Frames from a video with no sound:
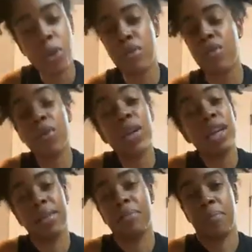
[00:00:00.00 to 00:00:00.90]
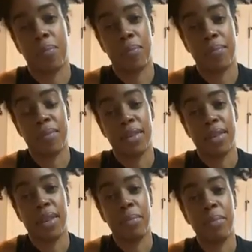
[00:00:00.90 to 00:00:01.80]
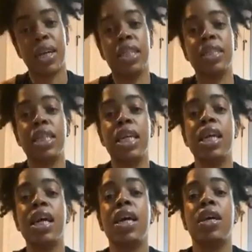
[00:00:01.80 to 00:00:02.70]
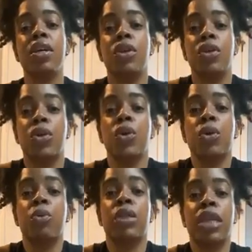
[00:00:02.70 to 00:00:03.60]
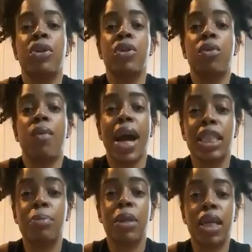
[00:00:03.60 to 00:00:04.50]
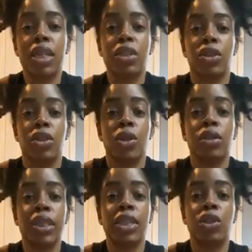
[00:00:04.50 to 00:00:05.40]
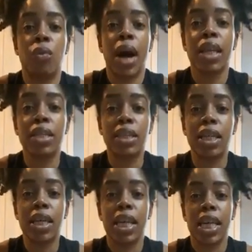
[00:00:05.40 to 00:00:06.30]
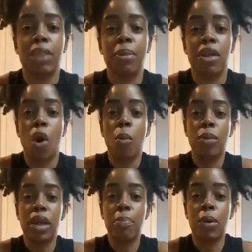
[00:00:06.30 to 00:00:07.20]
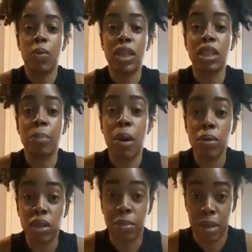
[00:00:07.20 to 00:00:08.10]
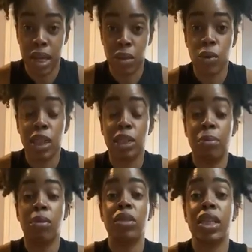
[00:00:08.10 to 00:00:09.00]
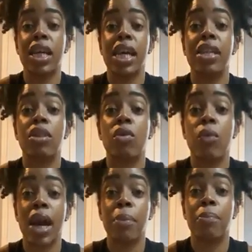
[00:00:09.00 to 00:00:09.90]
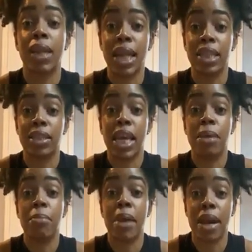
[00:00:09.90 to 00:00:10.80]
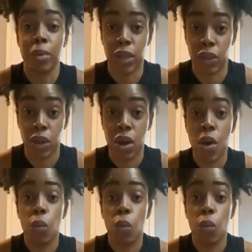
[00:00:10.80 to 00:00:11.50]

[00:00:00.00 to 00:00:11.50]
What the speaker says: You're free. Because see, you're within your rights because your sexuality is being opened up where it's supposed to be in. You're experiencing it in the right place, in marriage,